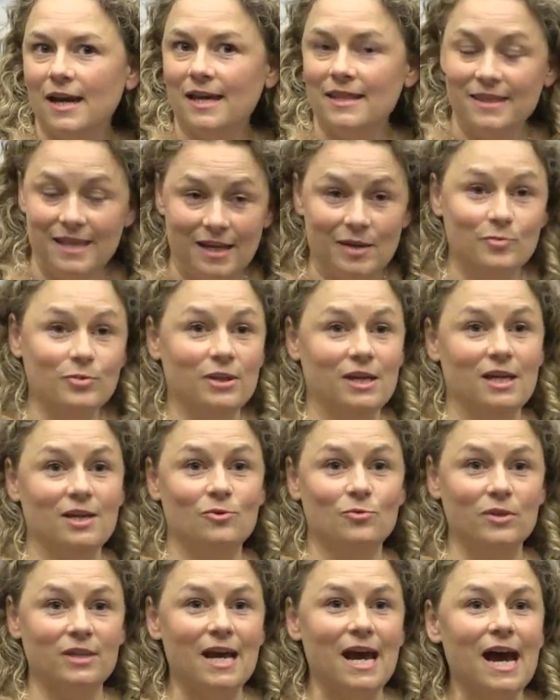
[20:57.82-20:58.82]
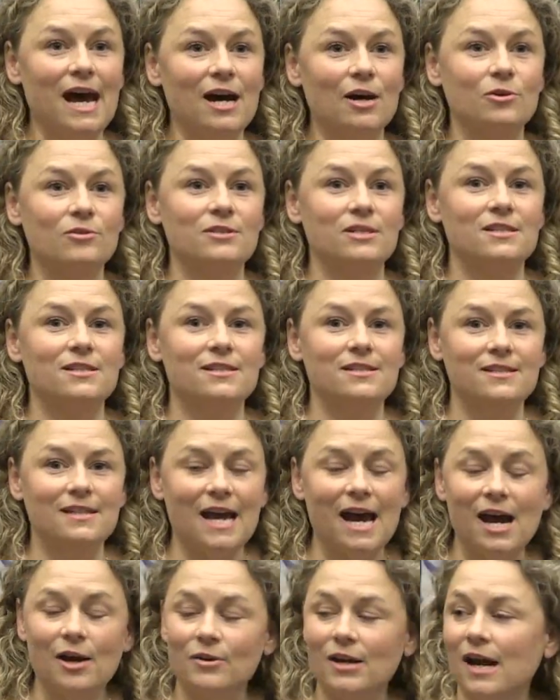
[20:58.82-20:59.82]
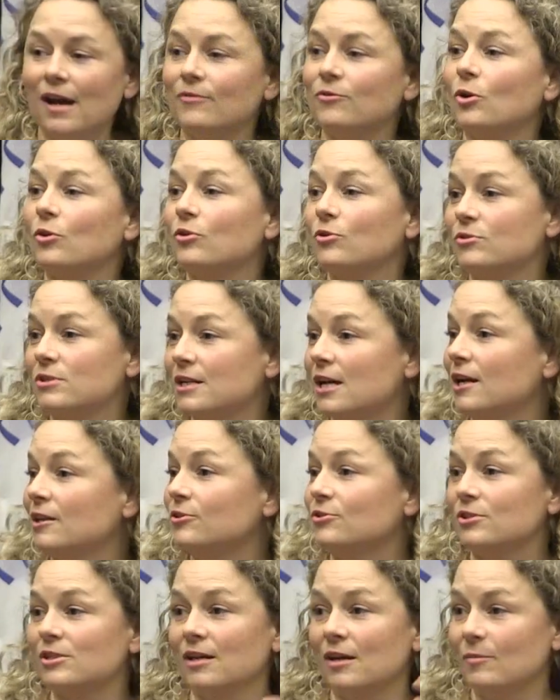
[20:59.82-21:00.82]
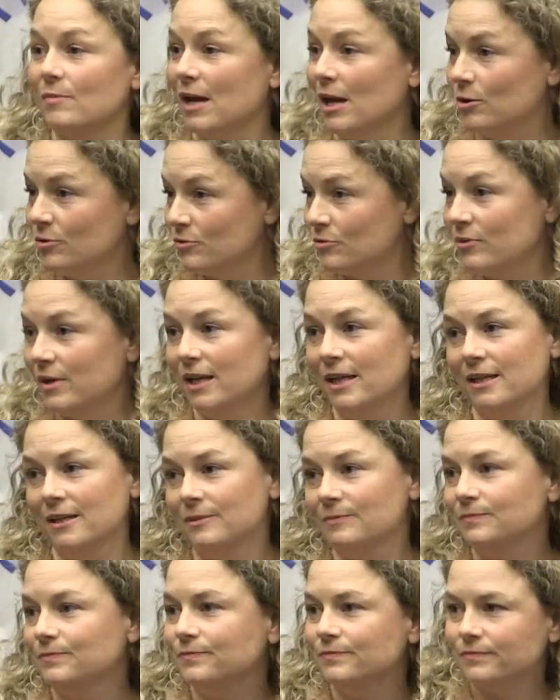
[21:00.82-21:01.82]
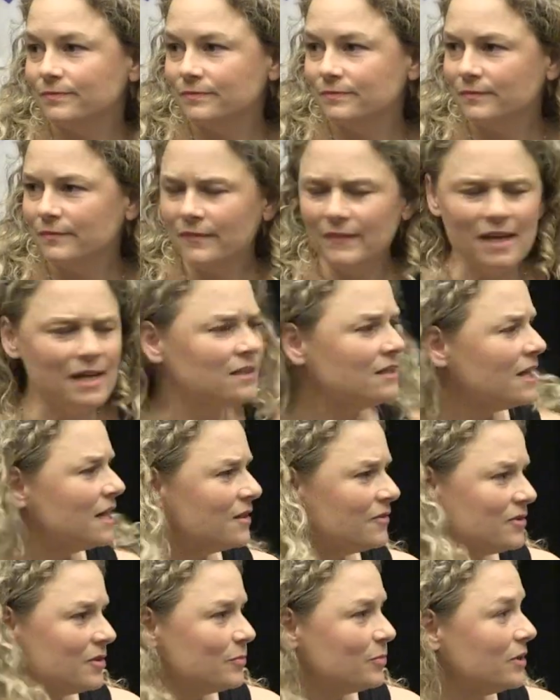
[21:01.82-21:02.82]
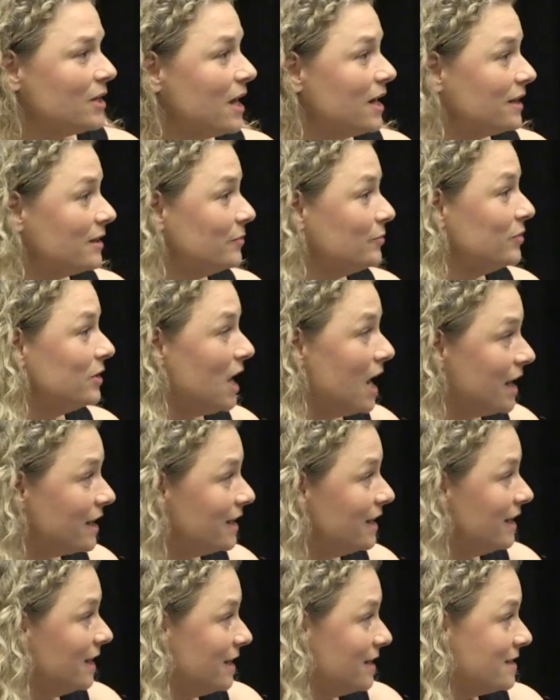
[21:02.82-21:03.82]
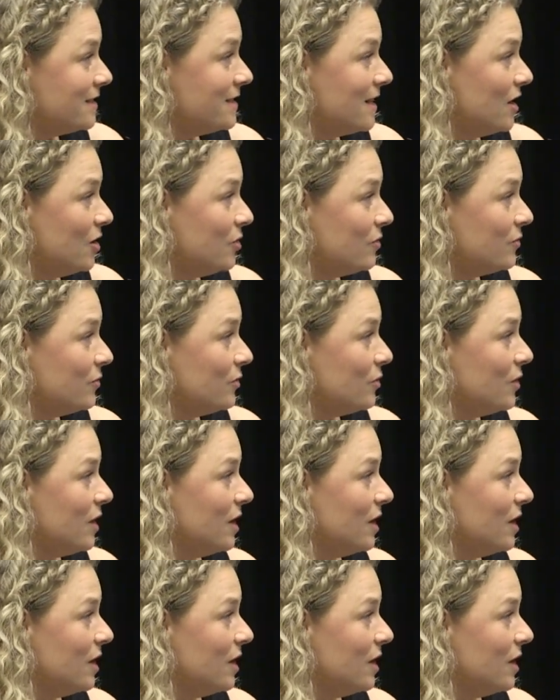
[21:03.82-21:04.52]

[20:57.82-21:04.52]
and they played with how to have all those colors come out, right? A lot of the blocking itself